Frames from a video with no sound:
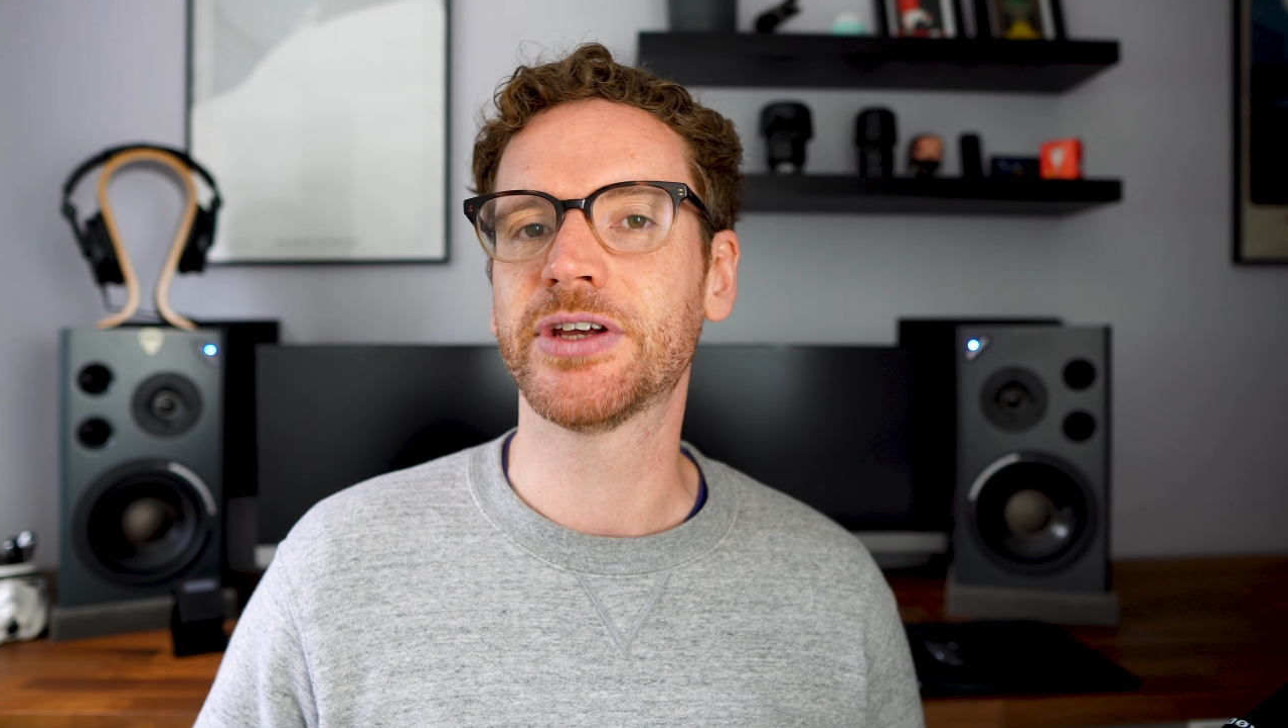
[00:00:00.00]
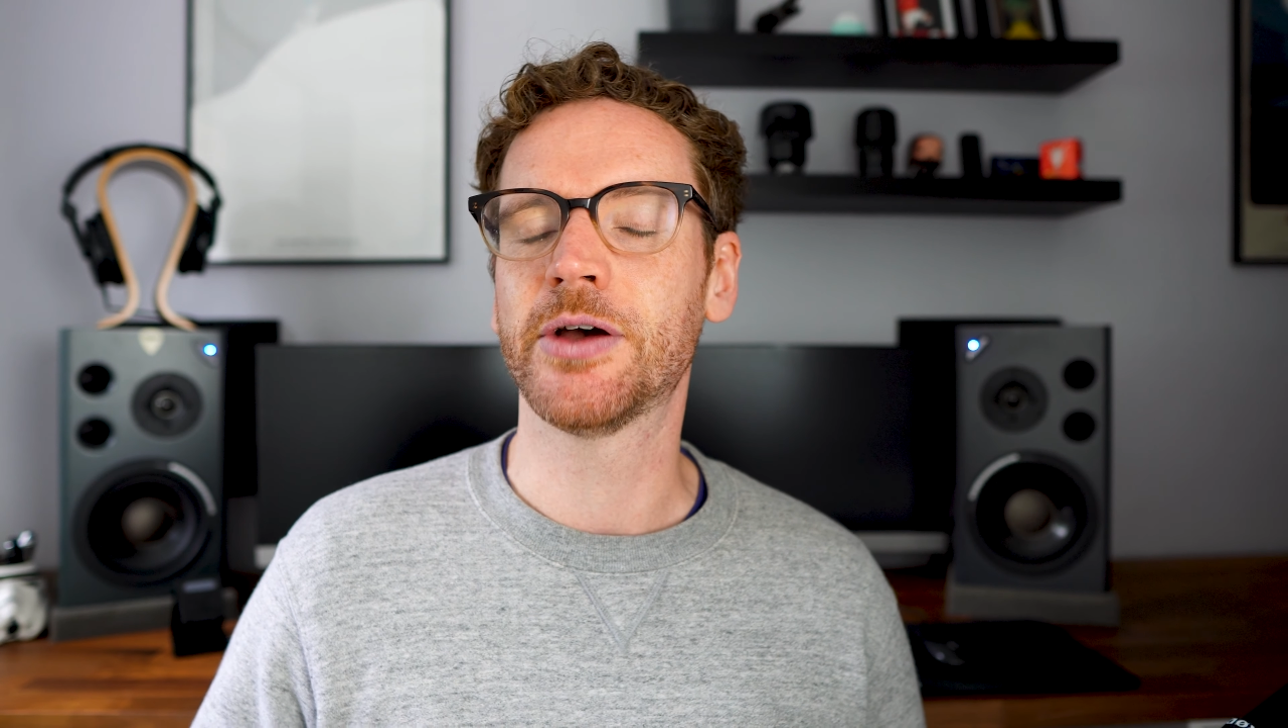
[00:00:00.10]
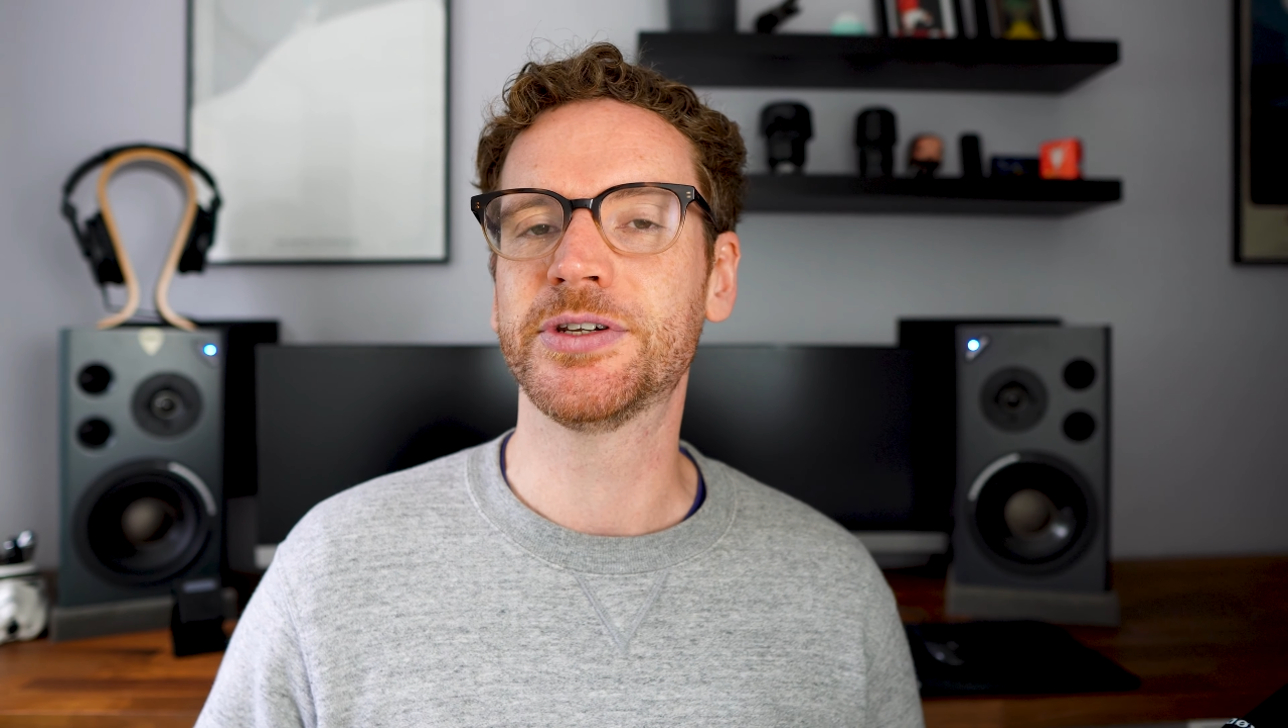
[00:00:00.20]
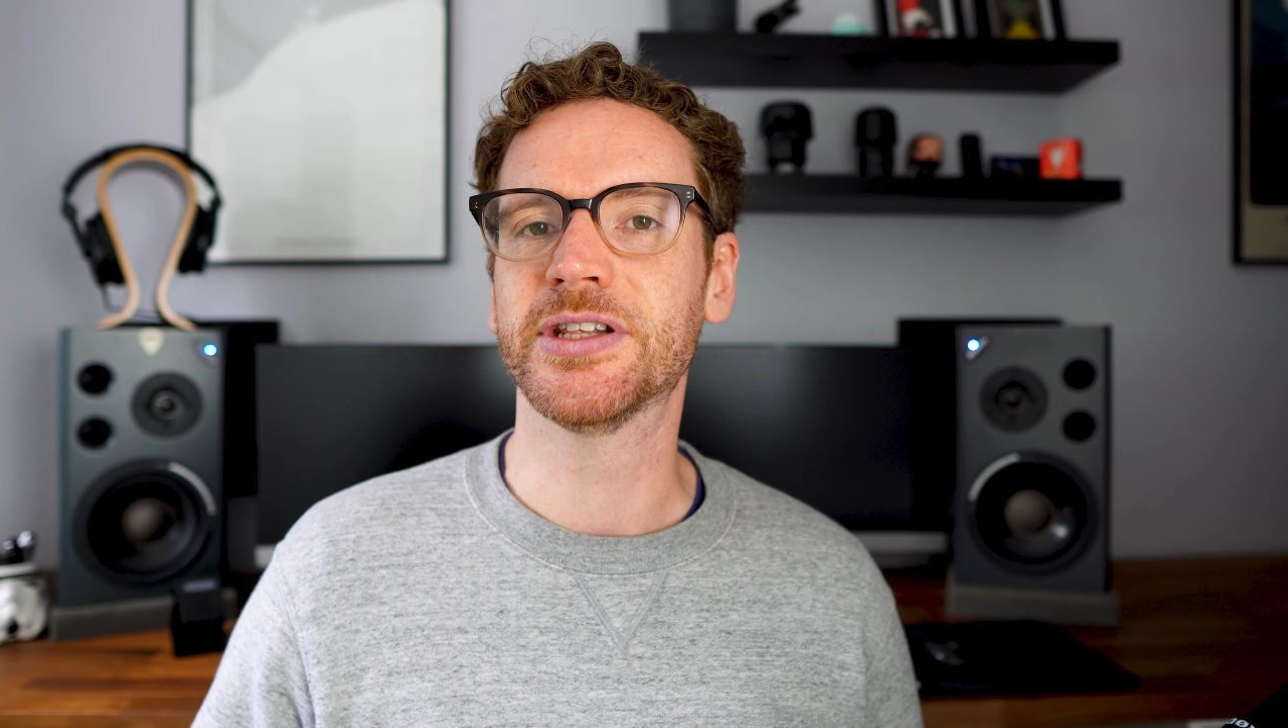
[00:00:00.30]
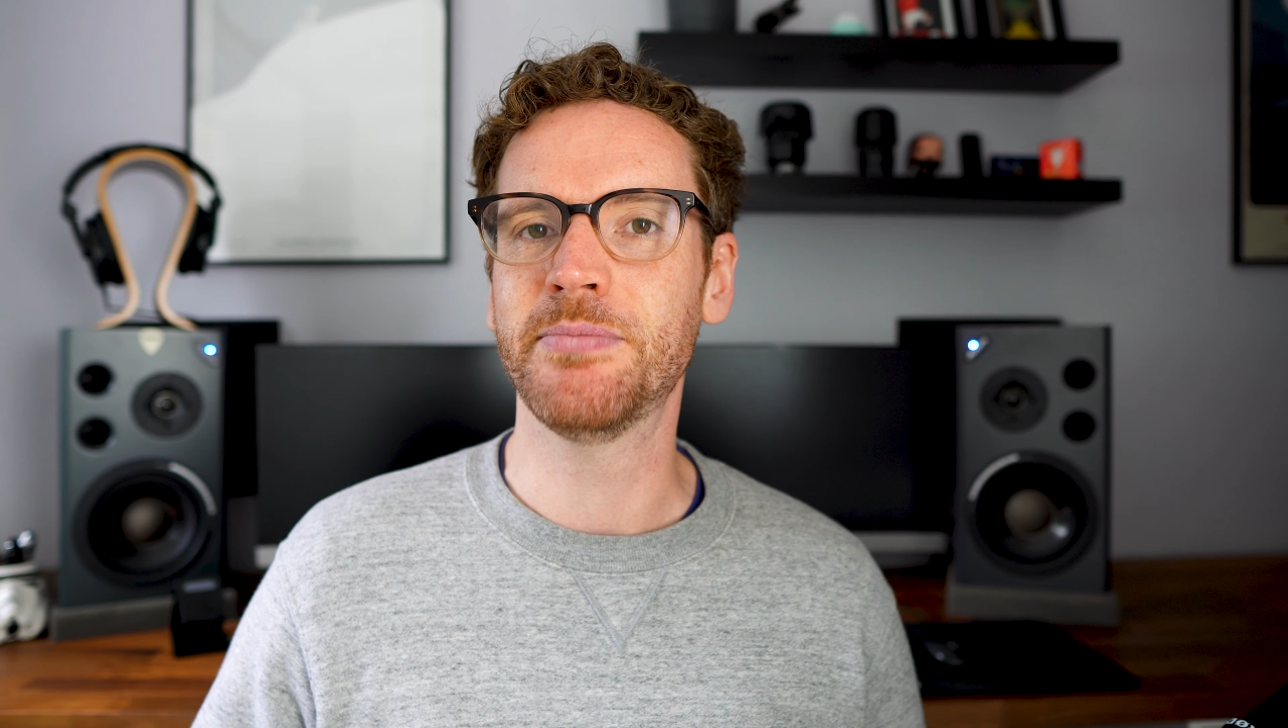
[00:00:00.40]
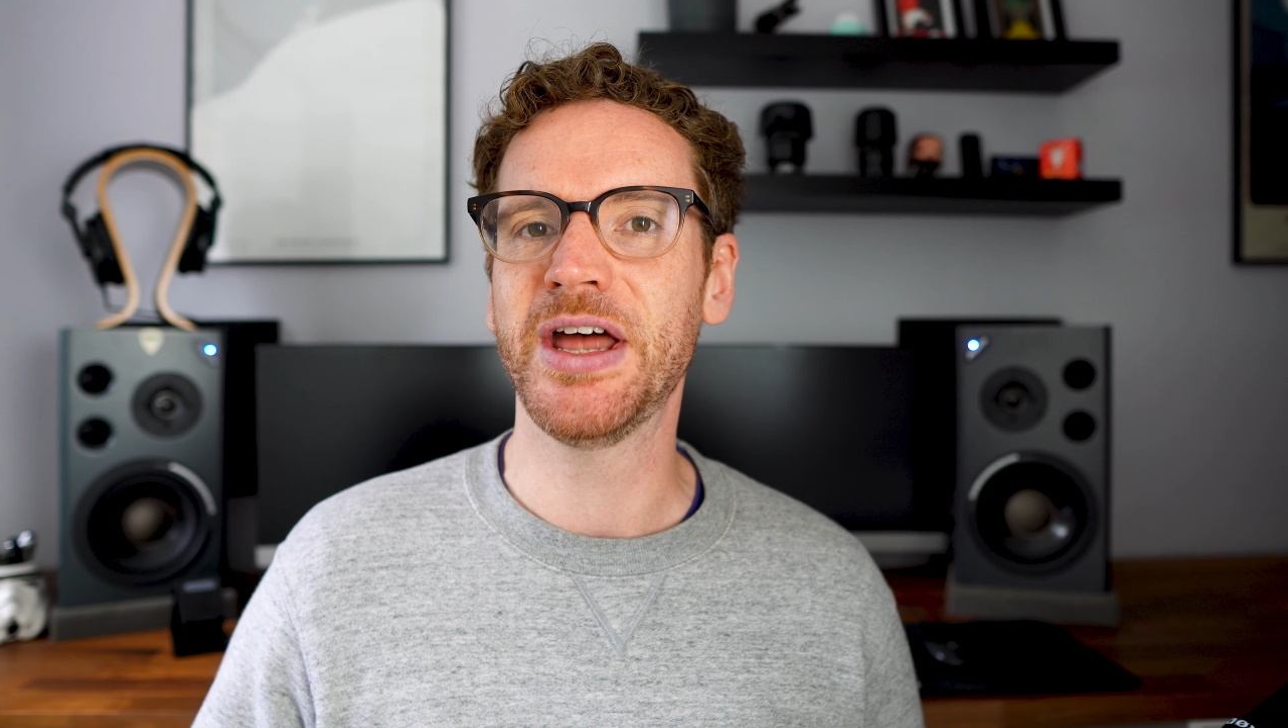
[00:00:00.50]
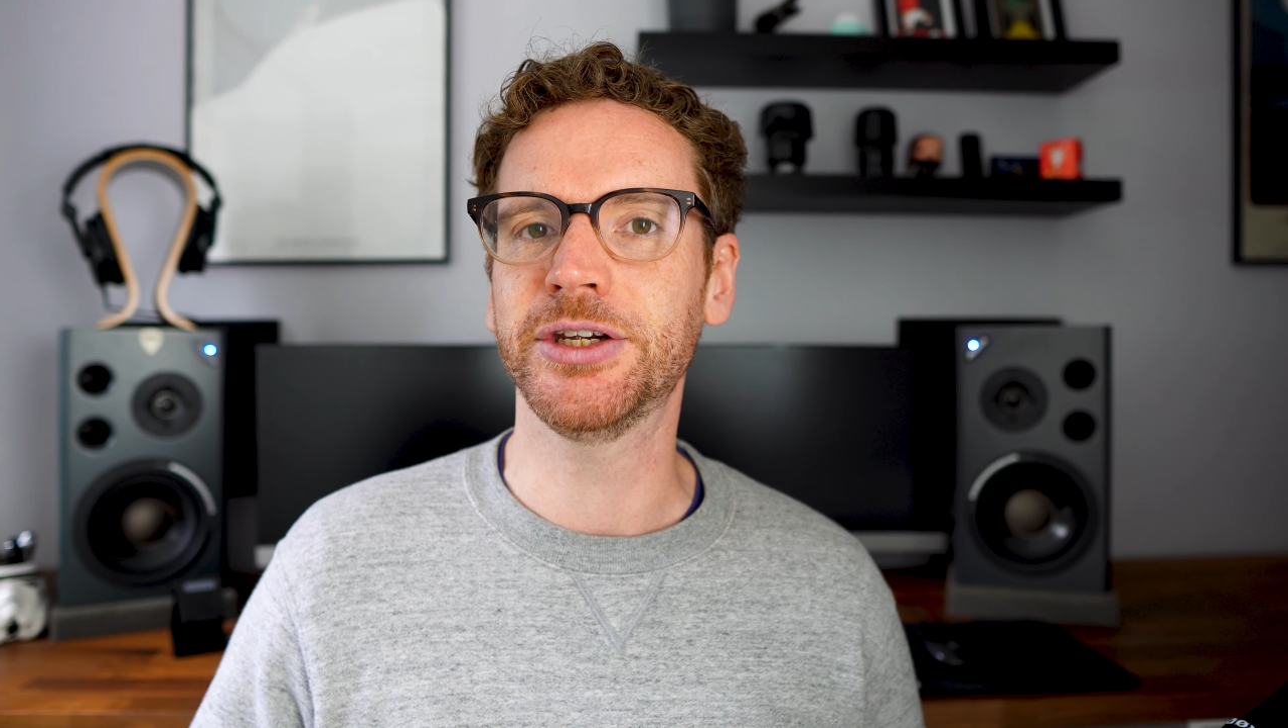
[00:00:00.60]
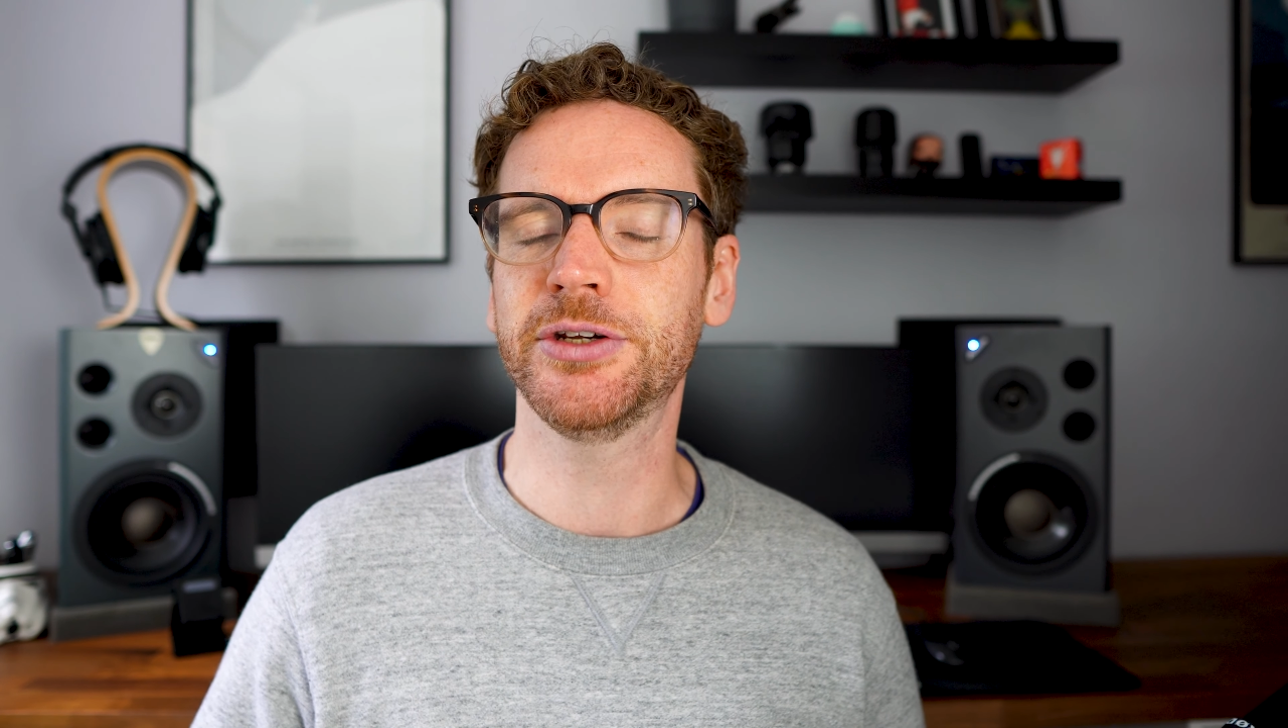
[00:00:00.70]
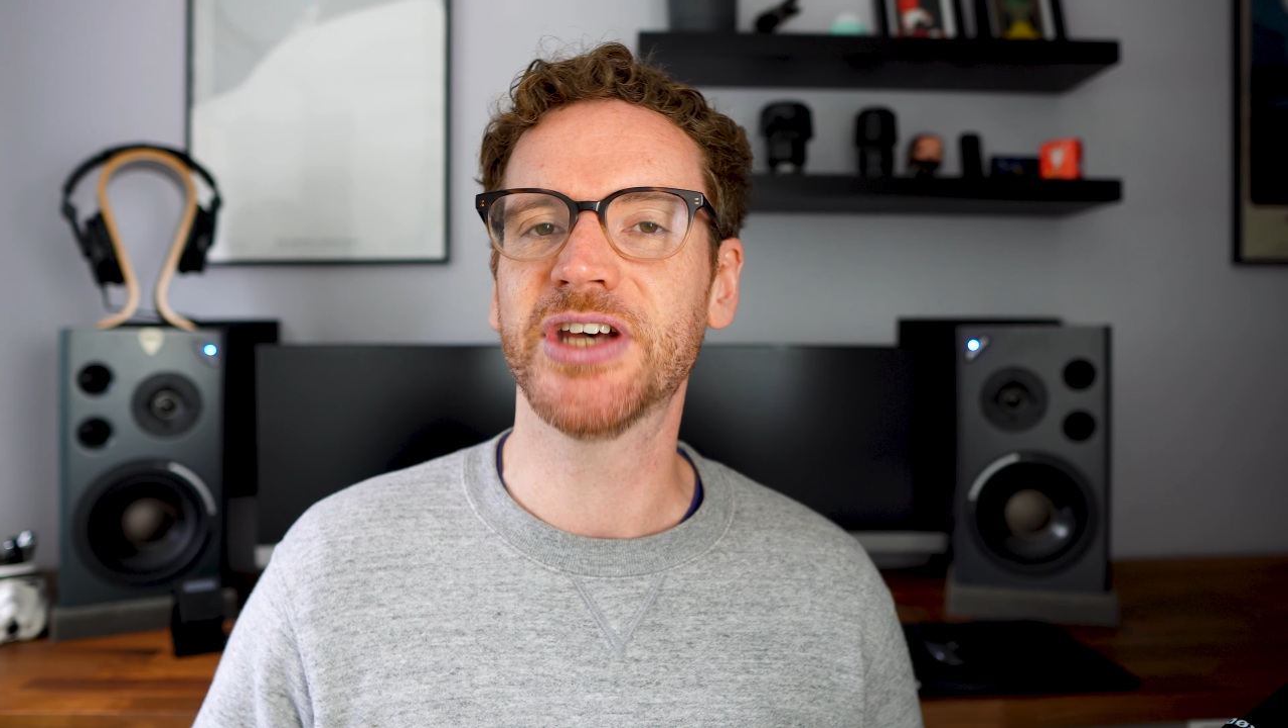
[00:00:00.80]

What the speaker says: to go into the menu